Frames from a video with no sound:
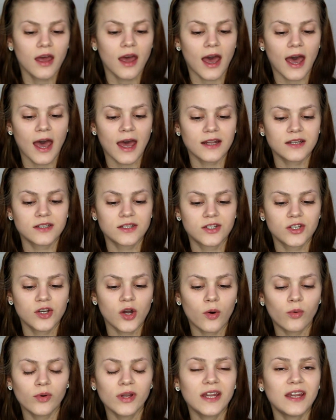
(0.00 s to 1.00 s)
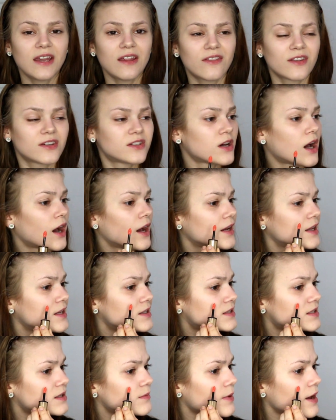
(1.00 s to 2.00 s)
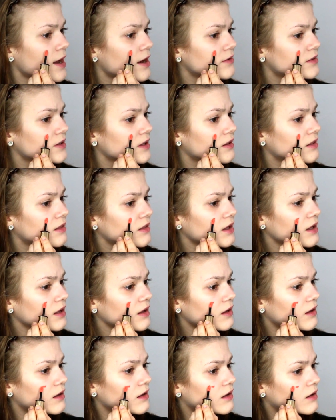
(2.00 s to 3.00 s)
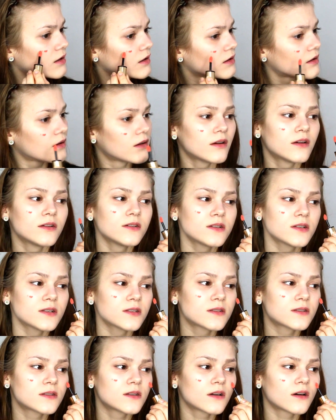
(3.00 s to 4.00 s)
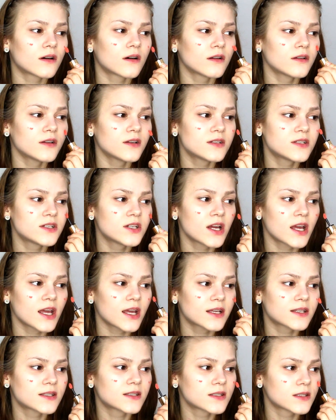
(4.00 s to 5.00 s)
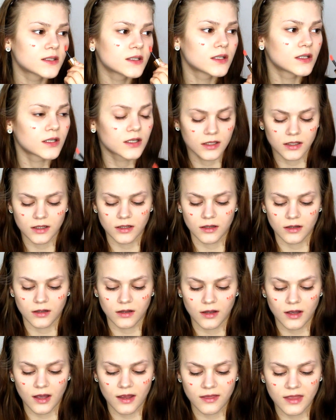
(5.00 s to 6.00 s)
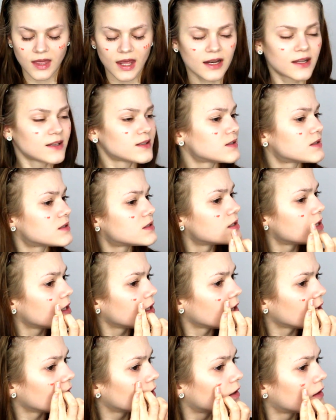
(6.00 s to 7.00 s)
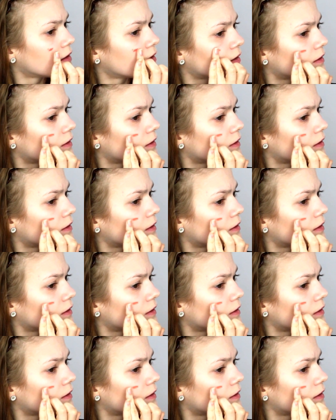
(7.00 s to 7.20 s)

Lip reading: and you only need the tiniest amount, I think, just on your cheeks. And then let's see